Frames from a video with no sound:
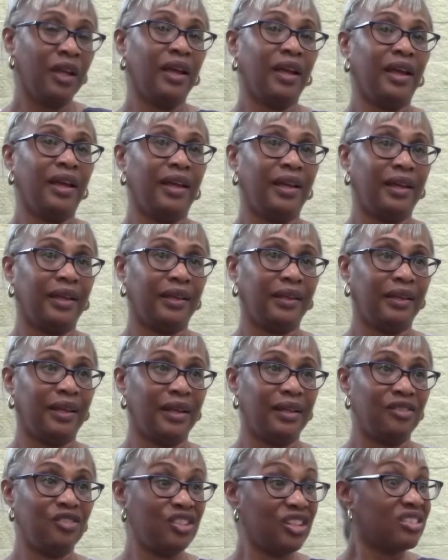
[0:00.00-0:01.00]

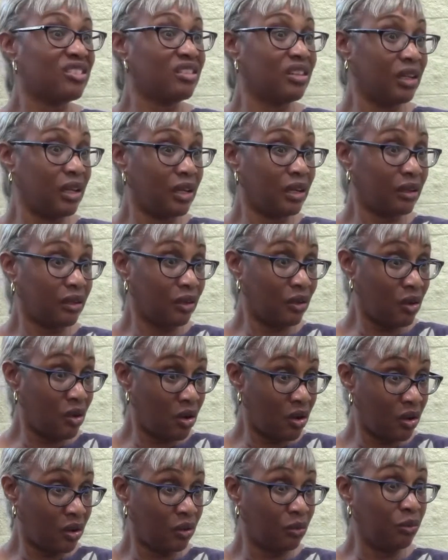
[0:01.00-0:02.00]
and just get
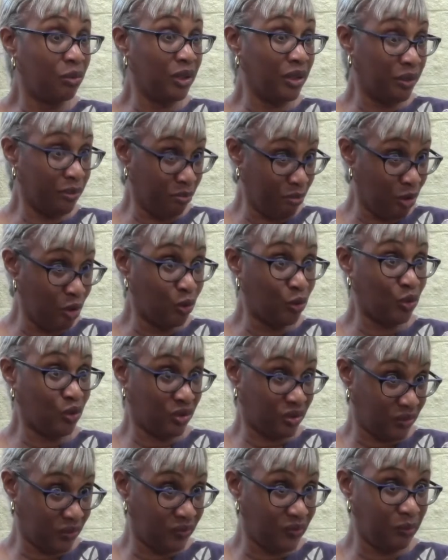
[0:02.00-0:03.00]
along with
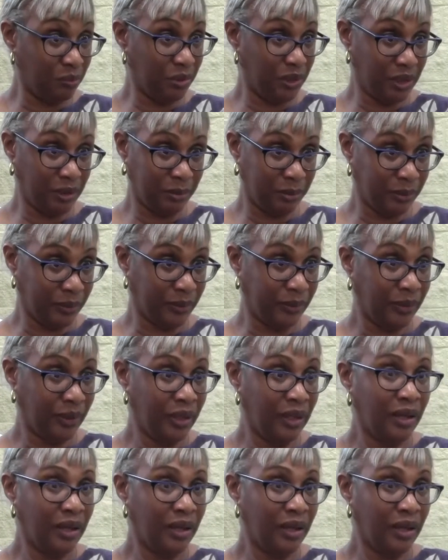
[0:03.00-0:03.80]
most of the people.